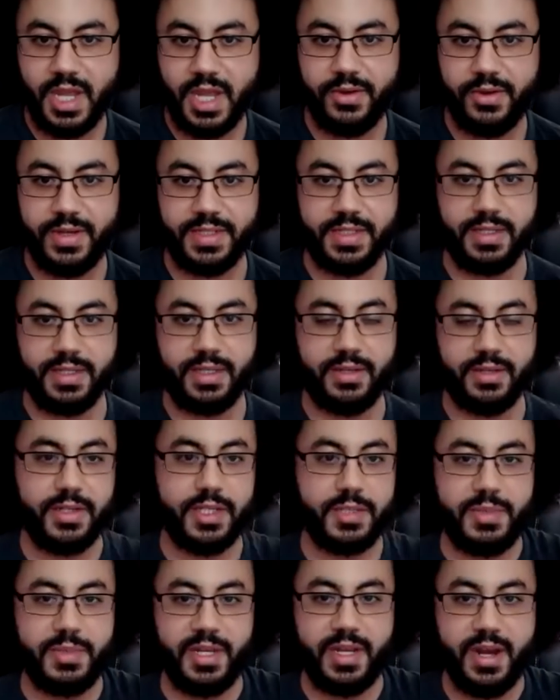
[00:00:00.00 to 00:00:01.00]
has the illness
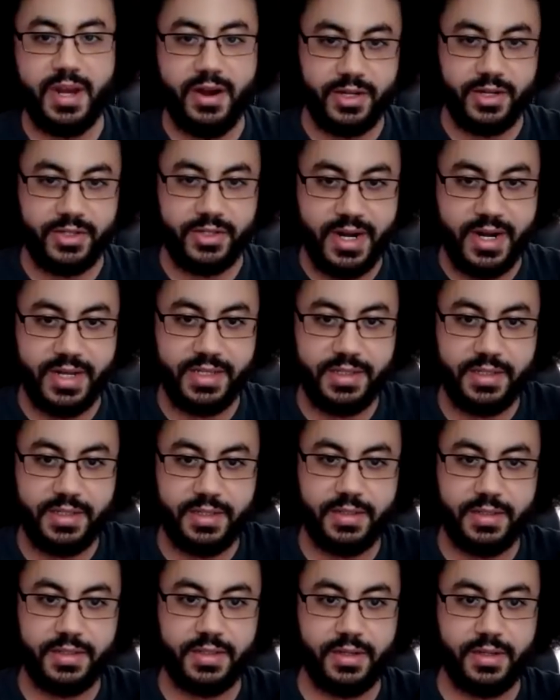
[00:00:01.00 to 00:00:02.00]
been characterized?
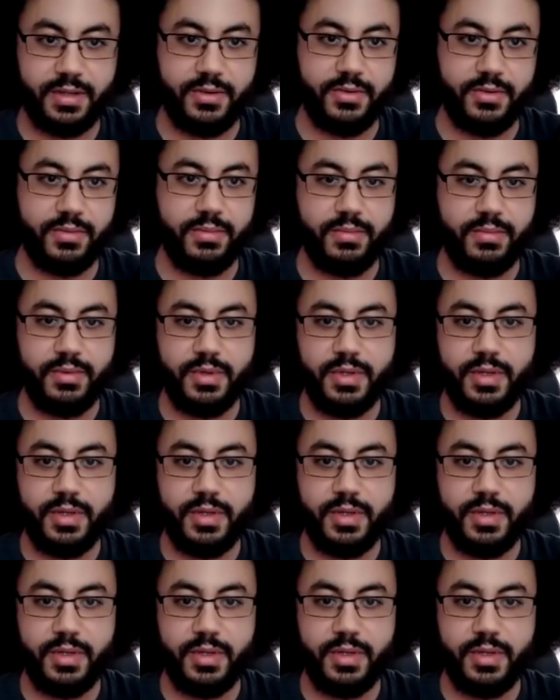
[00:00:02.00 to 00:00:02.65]
So yes, that's what